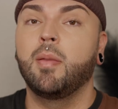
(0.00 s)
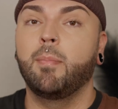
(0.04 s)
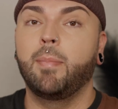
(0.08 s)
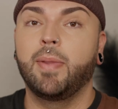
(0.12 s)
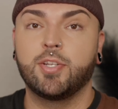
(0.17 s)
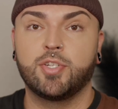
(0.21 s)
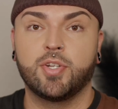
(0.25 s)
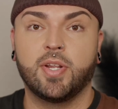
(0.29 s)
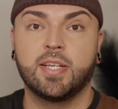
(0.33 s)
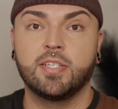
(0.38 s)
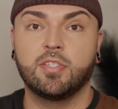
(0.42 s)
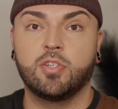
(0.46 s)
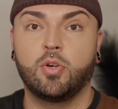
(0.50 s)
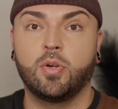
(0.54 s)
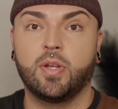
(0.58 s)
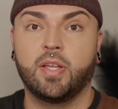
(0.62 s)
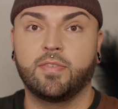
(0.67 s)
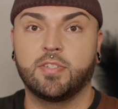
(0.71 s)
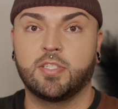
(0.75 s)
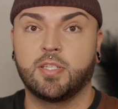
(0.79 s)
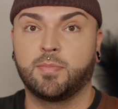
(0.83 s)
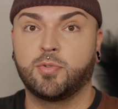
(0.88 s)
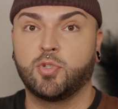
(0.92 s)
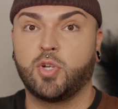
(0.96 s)
Make sure you guys go
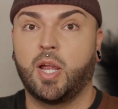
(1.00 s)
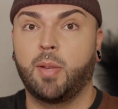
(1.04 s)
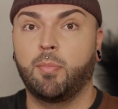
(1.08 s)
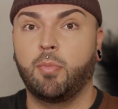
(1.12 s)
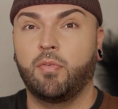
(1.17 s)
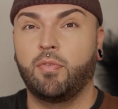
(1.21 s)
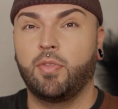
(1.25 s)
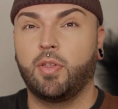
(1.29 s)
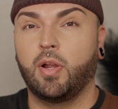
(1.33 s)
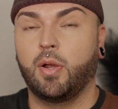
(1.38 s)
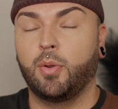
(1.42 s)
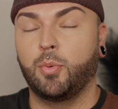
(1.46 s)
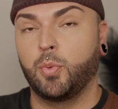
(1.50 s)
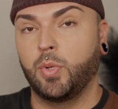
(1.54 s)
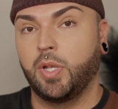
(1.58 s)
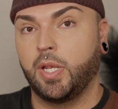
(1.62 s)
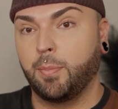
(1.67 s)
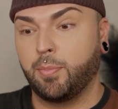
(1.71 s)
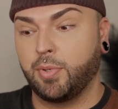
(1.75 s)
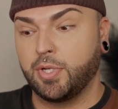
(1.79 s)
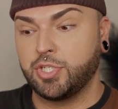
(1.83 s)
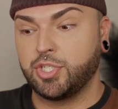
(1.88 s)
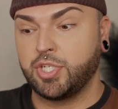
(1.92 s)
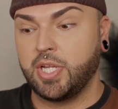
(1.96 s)
give a subscribe over there. I would
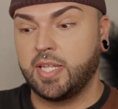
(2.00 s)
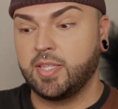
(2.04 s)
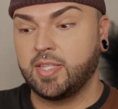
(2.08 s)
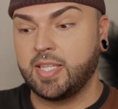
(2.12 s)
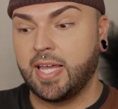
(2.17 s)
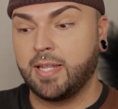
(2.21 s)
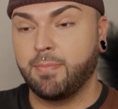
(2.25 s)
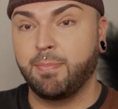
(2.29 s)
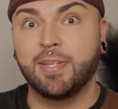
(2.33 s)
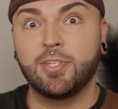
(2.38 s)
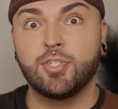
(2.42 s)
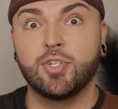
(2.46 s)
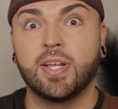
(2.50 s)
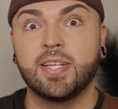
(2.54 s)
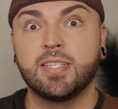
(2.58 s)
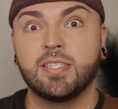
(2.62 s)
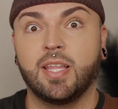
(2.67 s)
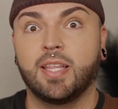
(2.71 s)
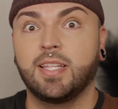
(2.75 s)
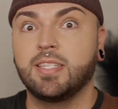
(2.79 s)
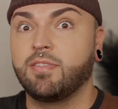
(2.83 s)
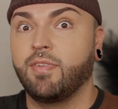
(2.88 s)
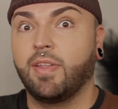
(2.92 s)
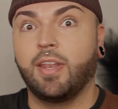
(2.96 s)
really appreciate that. Make sure you guys
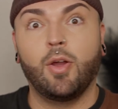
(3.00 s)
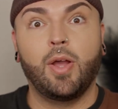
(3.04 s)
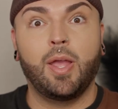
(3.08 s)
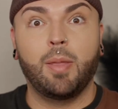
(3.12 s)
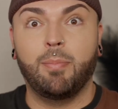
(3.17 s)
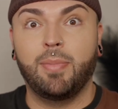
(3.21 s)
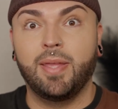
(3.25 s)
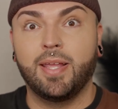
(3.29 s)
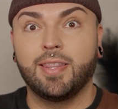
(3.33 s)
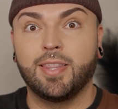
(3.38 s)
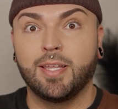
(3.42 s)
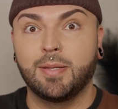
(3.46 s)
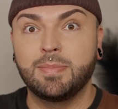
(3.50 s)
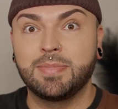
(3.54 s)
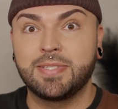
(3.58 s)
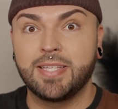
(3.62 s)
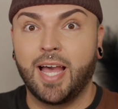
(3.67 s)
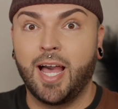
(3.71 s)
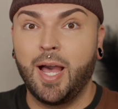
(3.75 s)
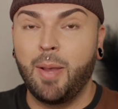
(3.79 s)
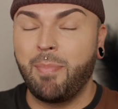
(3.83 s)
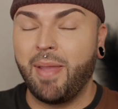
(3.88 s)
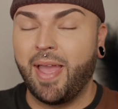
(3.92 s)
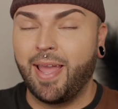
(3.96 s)
give this video a big thumbs
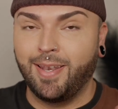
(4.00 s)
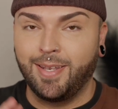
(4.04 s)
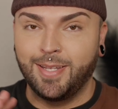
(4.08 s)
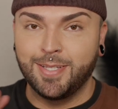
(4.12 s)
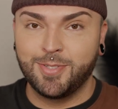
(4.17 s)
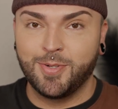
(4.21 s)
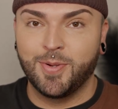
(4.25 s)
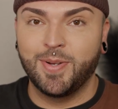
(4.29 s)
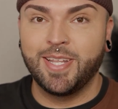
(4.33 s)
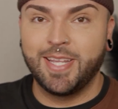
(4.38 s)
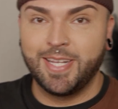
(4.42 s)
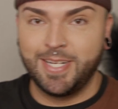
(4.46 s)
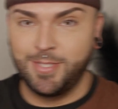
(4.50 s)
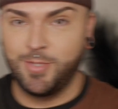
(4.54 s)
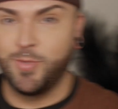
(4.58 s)
up, and let's go ahead and get